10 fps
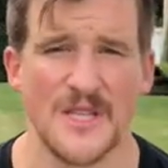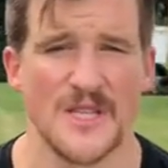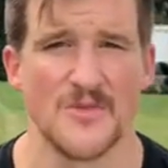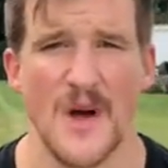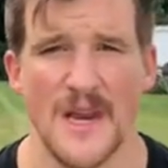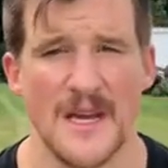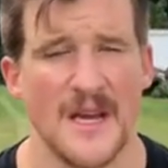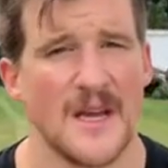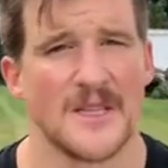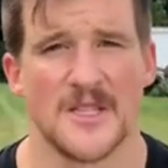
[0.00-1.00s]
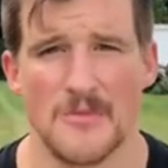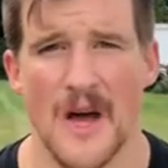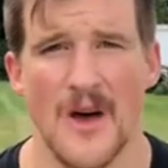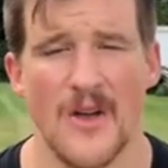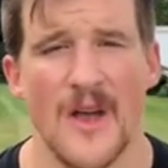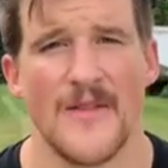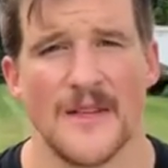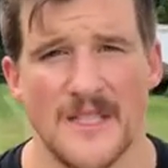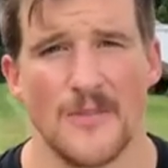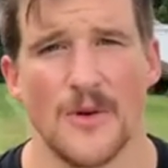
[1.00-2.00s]
sweaty smell
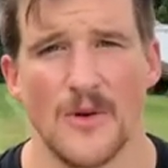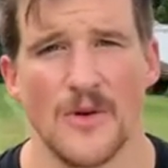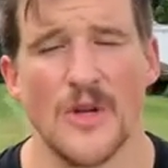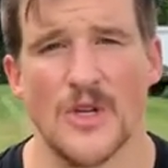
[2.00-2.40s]
that typical